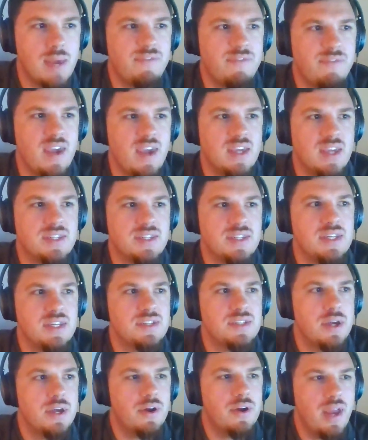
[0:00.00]
phase. Is
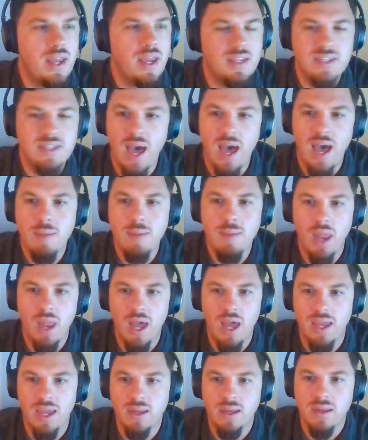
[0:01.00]
there a
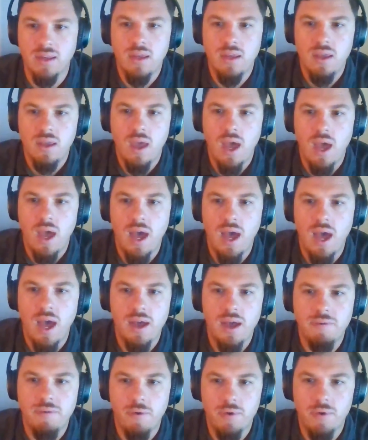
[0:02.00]
timeline
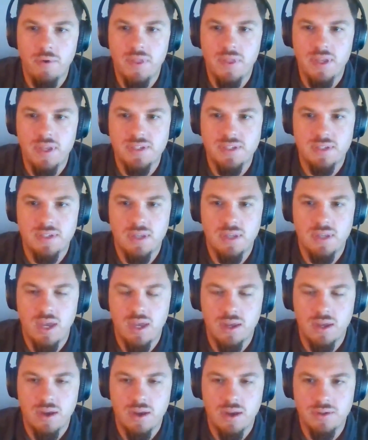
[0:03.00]
for this
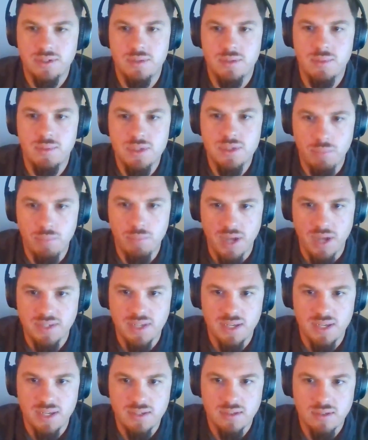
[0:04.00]
current submission
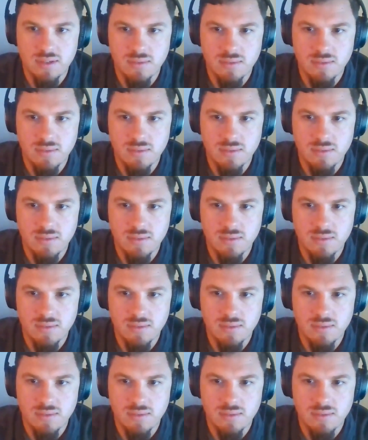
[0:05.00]
process?